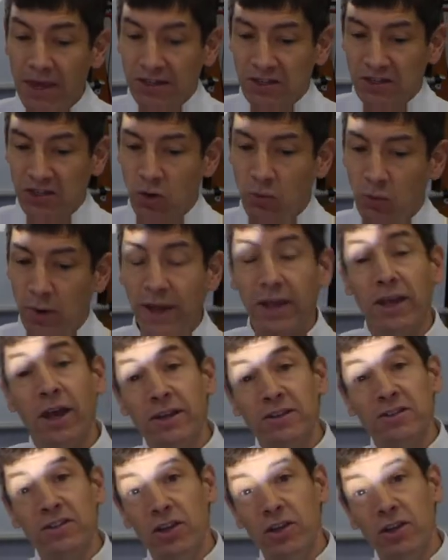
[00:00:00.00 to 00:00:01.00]
So we're
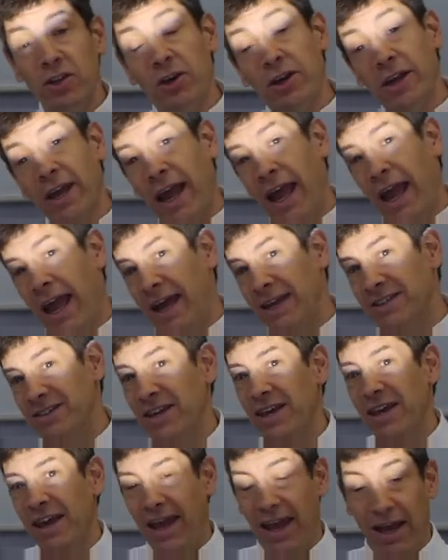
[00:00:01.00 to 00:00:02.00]
going to look at
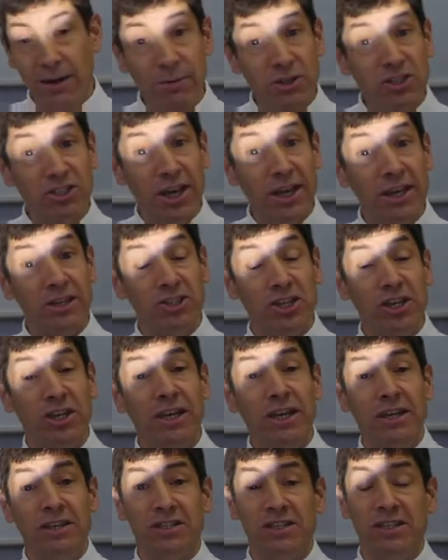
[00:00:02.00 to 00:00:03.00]
how much
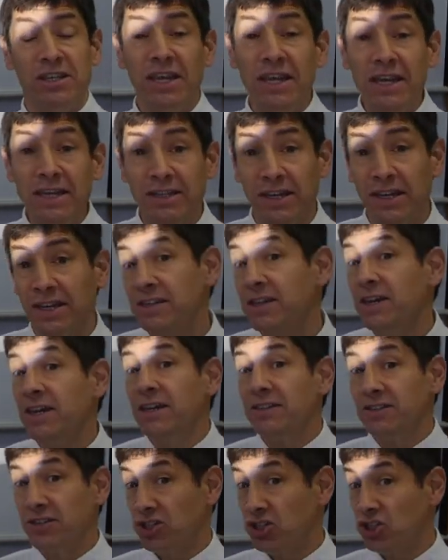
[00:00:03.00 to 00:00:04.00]
energy is needed
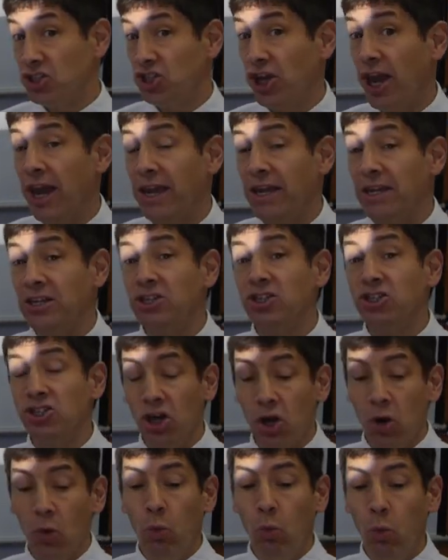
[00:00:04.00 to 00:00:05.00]
to
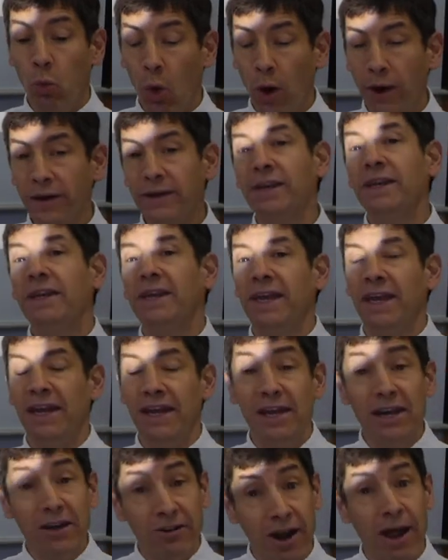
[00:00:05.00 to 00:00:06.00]
change 1
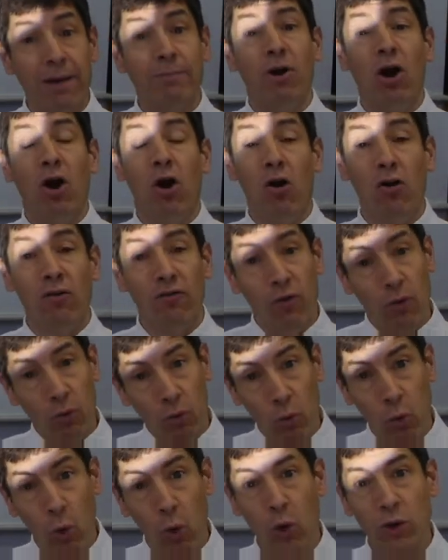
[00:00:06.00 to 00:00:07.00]
kilogram of
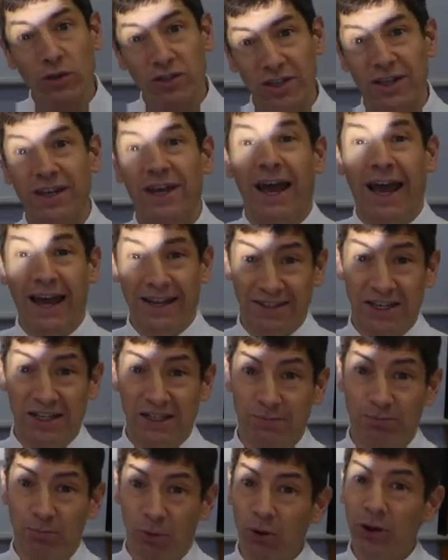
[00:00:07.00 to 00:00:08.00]
water at
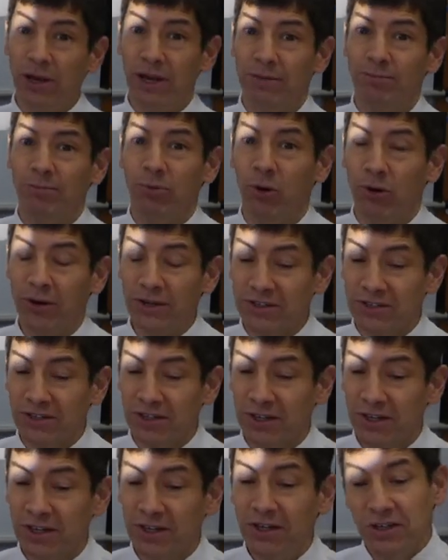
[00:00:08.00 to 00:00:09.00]
its boiling point
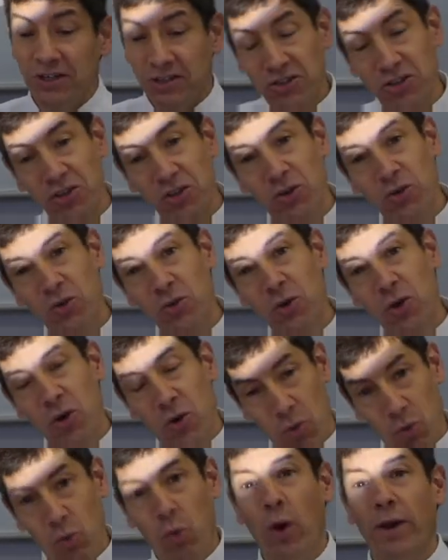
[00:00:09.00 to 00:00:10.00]
to
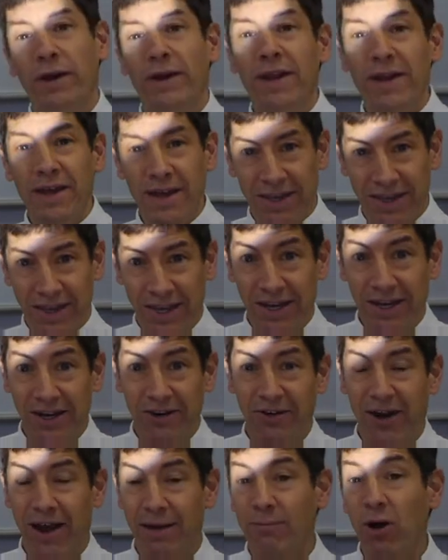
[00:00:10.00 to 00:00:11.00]
1
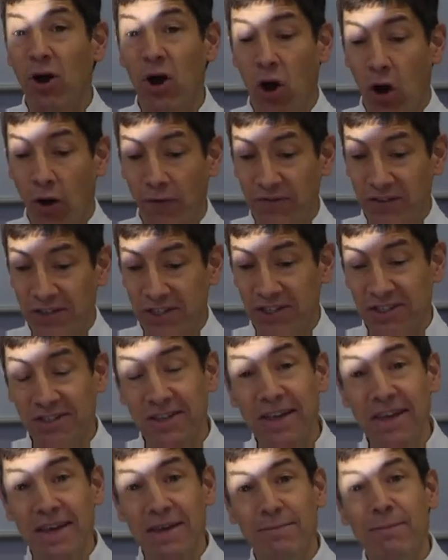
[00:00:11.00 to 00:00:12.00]
kilogram of
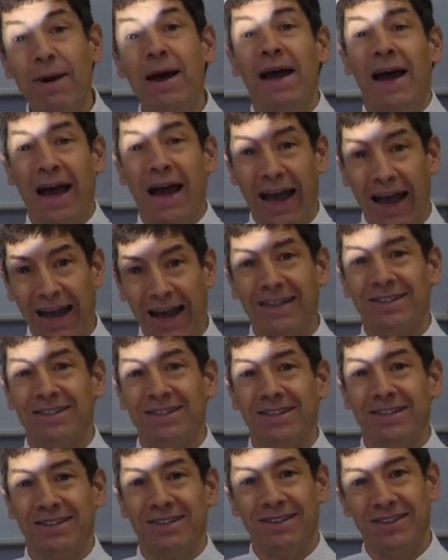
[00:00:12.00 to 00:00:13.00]
steam
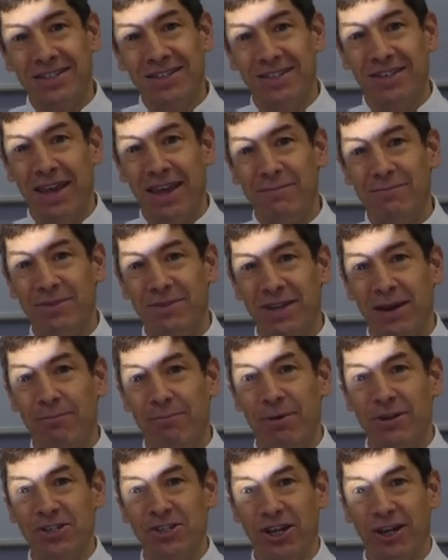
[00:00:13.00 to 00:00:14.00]
at the same
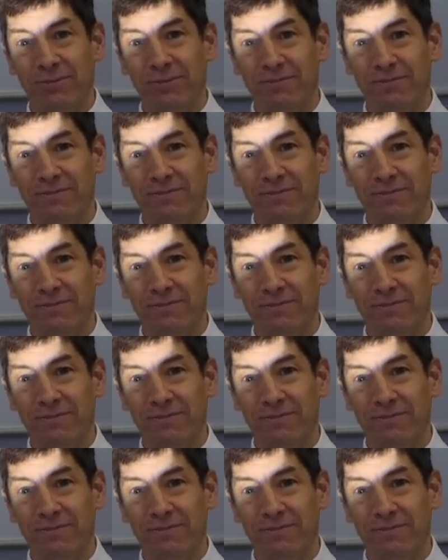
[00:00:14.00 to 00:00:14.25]
temperature.